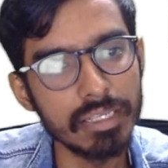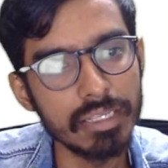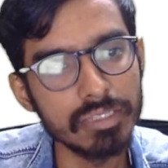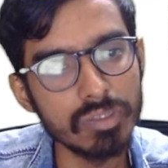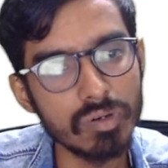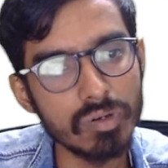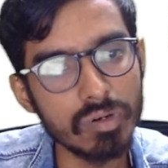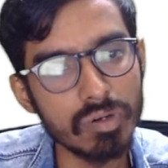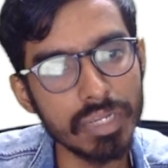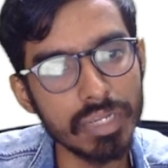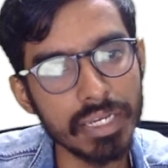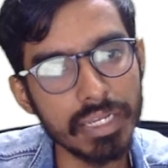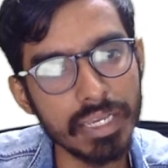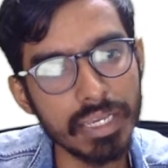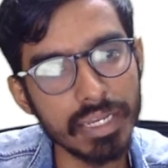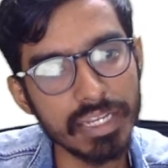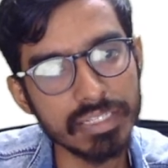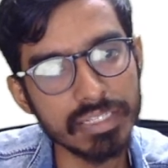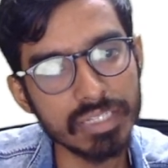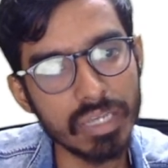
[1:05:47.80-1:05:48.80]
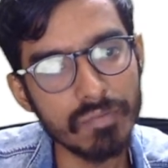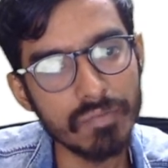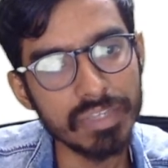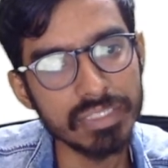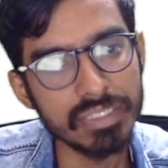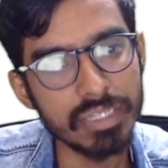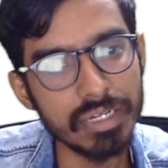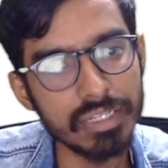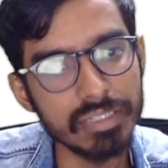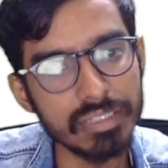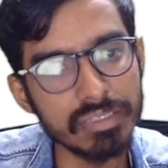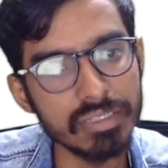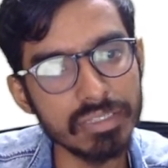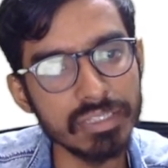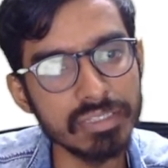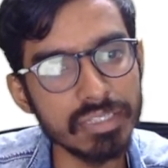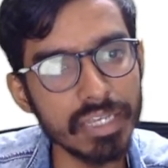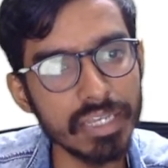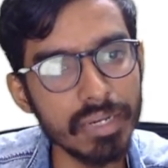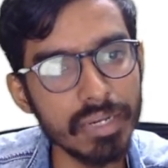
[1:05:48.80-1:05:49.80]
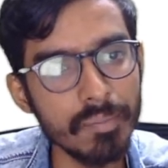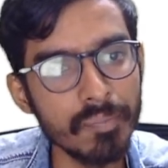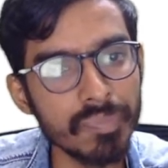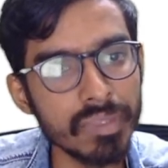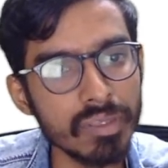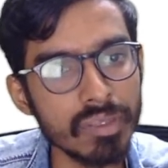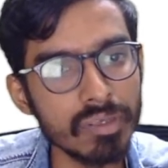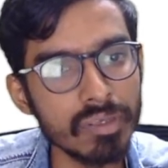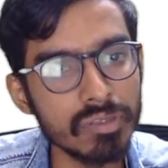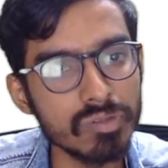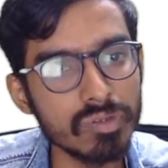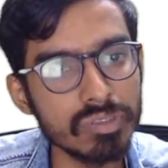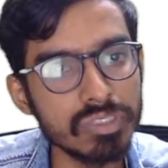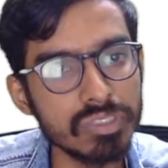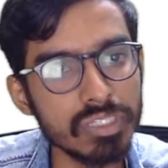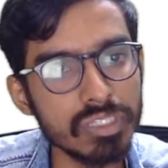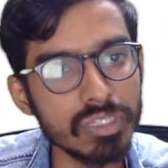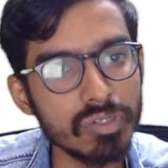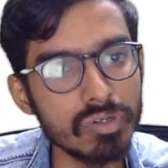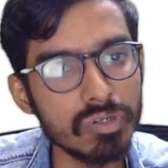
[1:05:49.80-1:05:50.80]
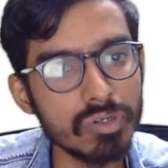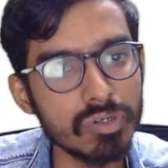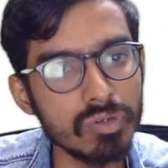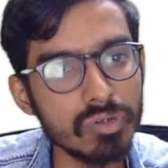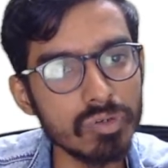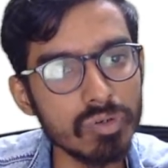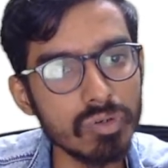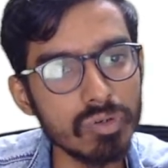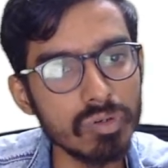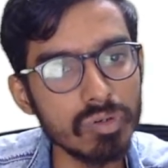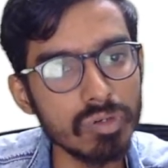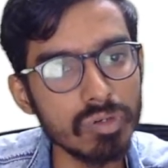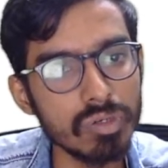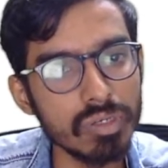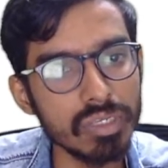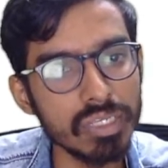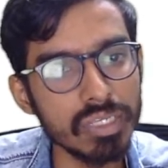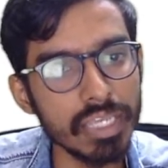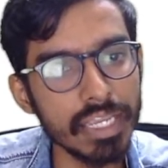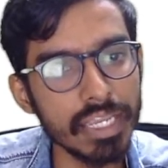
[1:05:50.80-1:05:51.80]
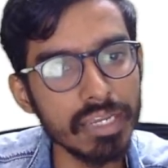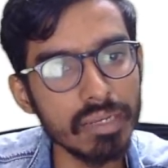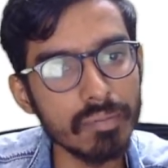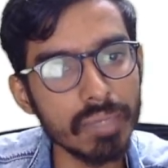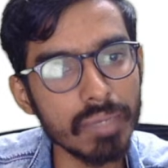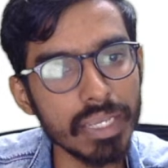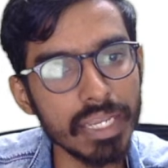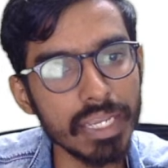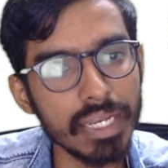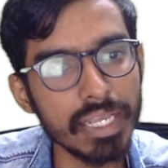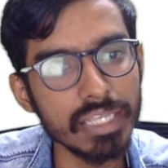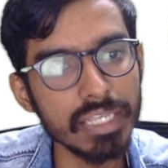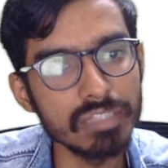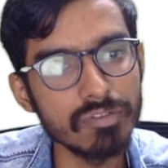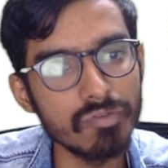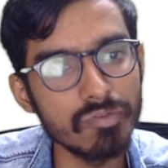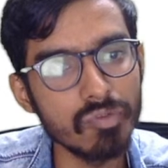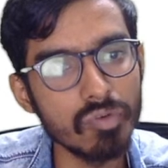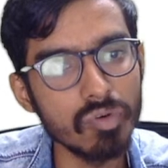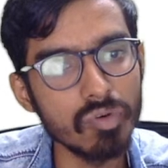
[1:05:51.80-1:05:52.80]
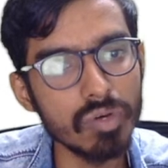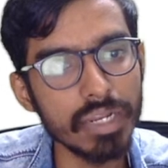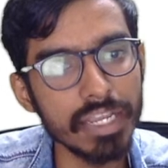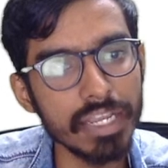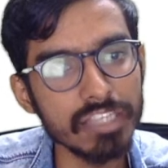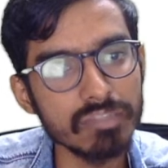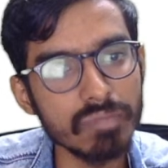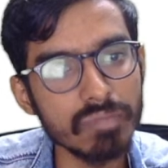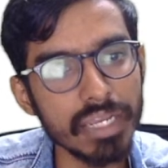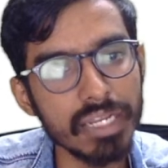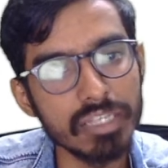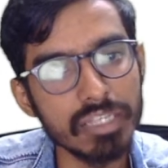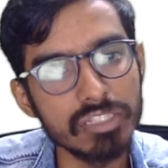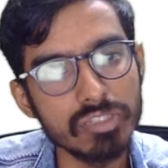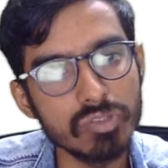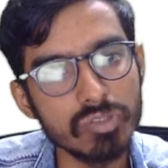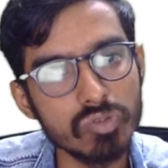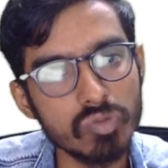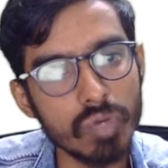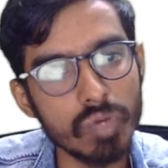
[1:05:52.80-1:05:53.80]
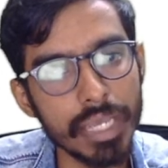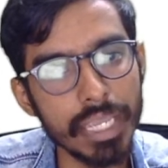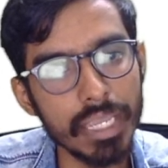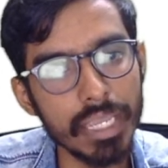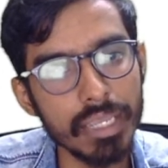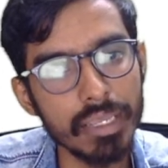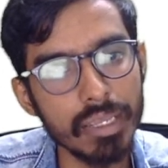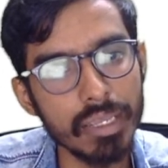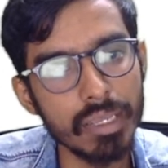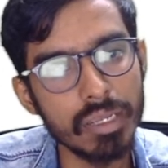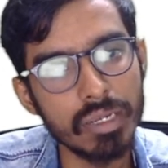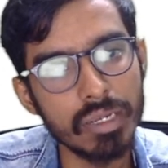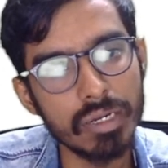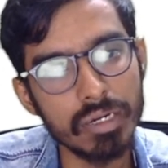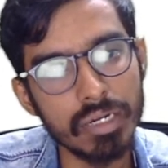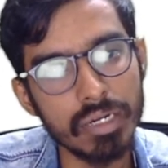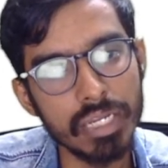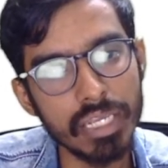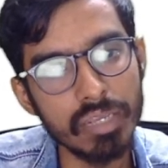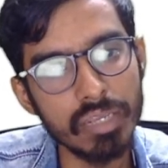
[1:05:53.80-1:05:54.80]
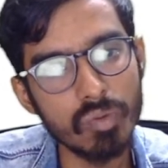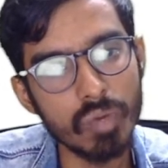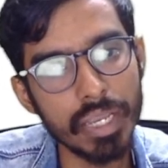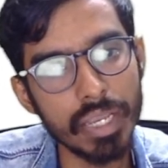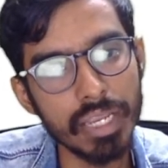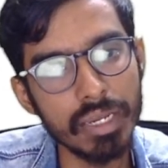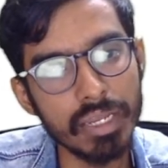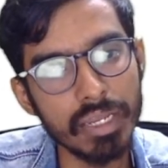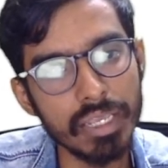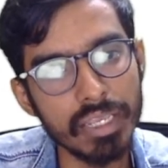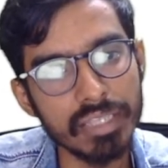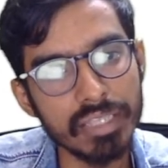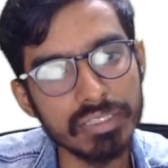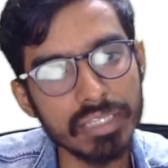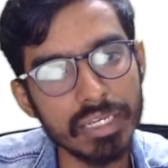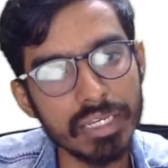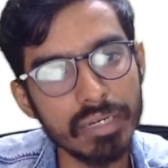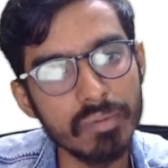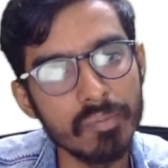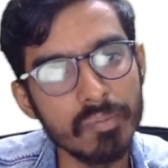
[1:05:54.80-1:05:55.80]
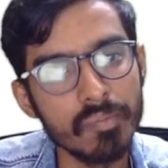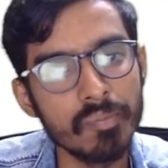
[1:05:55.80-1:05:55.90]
So integration of z is z. So 0 to 8 minus 4x minus 2y dy dz.